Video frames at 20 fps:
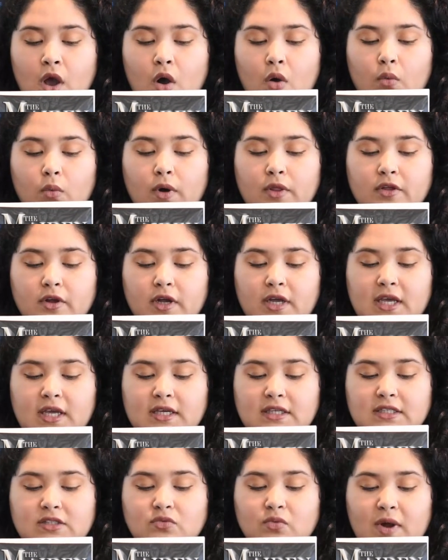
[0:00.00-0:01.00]
Whether he
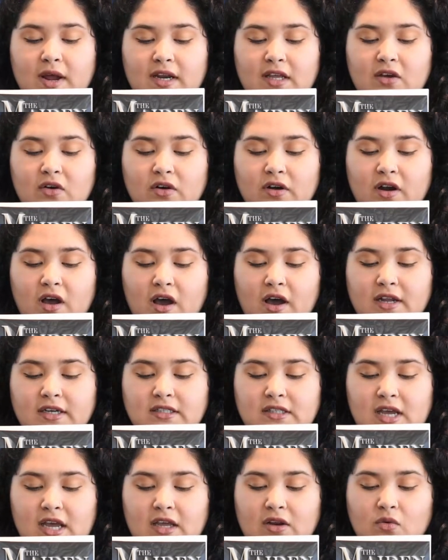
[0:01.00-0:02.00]
is ready or not,
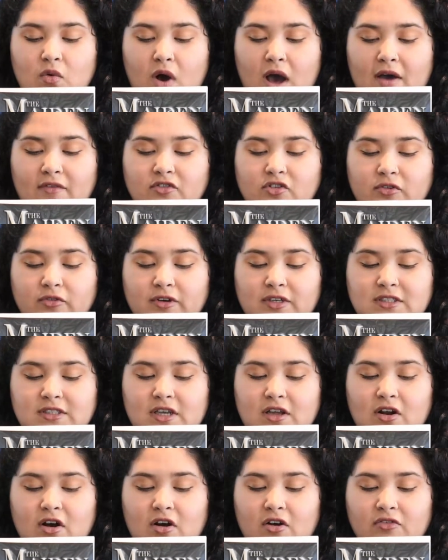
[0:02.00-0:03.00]
Dane will have to risk
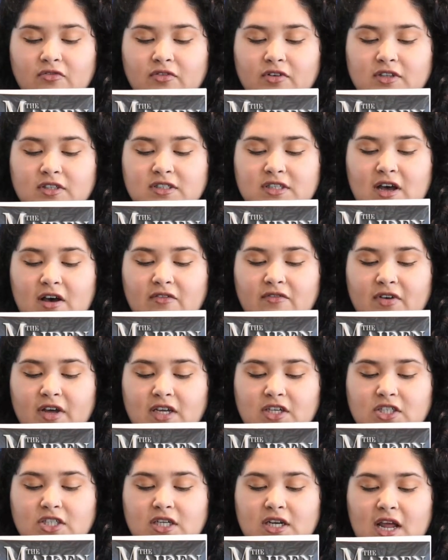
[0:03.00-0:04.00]
it all for the
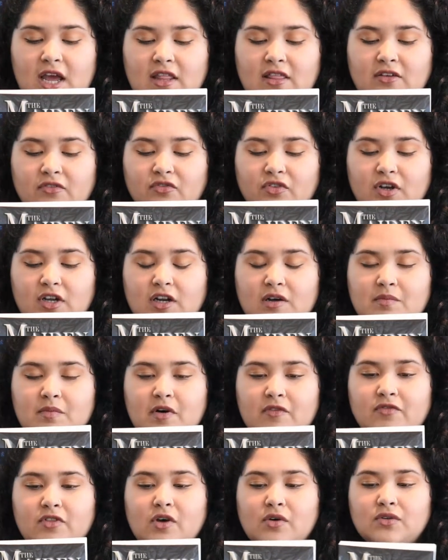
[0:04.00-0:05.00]
salvation and the freedom
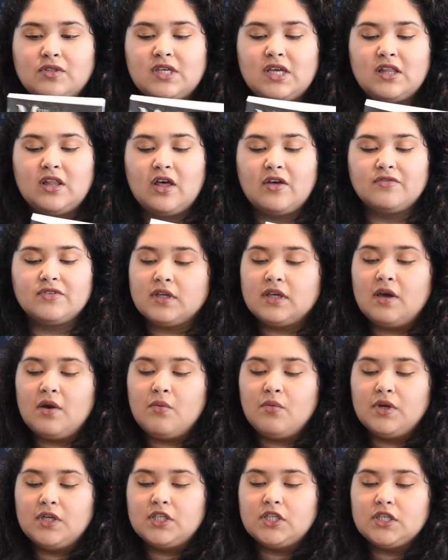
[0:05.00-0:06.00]
of those he loves.
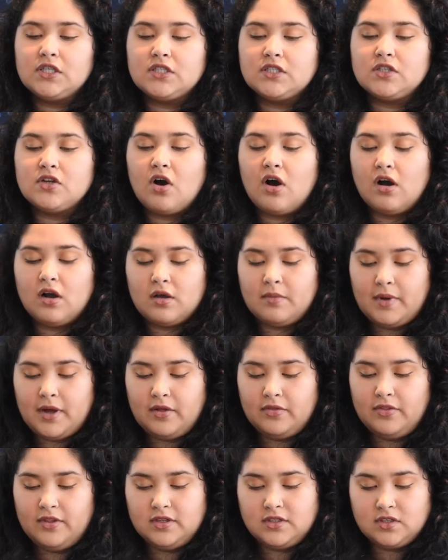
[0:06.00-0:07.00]
Can we just talk
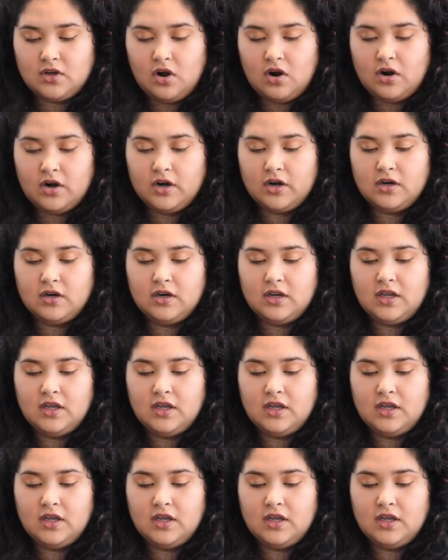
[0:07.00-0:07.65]
about this art?